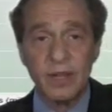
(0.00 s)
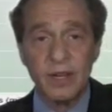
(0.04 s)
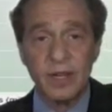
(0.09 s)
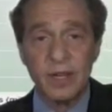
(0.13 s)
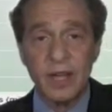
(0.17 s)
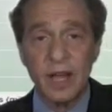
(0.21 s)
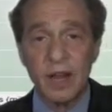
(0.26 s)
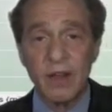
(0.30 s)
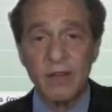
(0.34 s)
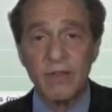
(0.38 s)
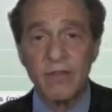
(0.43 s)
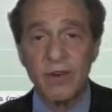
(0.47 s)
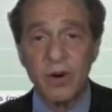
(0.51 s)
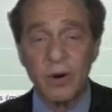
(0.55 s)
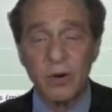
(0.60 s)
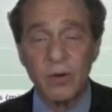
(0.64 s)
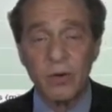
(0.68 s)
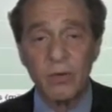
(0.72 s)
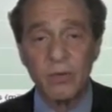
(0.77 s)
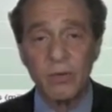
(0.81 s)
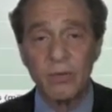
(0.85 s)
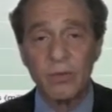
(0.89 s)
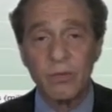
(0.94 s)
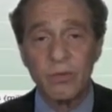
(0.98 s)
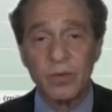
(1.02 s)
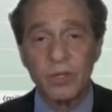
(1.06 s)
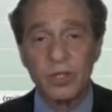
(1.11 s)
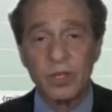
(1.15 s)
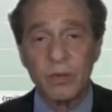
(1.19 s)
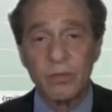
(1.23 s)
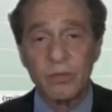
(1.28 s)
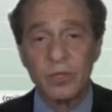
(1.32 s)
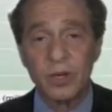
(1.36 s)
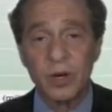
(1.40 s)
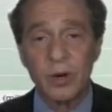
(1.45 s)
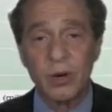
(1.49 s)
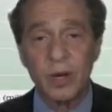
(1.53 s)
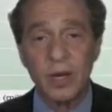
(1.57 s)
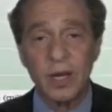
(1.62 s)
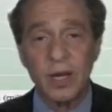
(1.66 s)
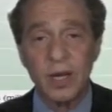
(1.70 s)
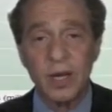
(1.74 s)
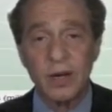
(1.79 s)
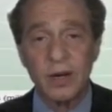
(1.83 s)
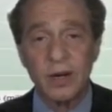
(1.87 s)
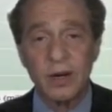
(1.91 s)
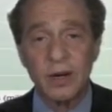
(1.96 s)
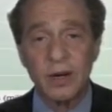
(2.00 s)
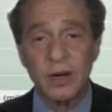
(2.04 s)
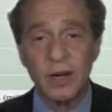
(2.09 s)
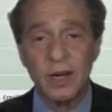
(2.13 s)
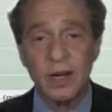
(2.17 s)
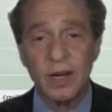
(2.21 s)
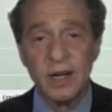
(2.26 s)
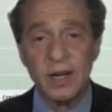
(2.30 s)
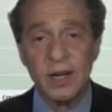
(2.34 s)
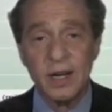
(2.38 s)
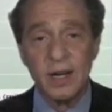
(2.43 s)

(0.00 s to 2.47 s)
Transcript: The telephone, which I'm showing here,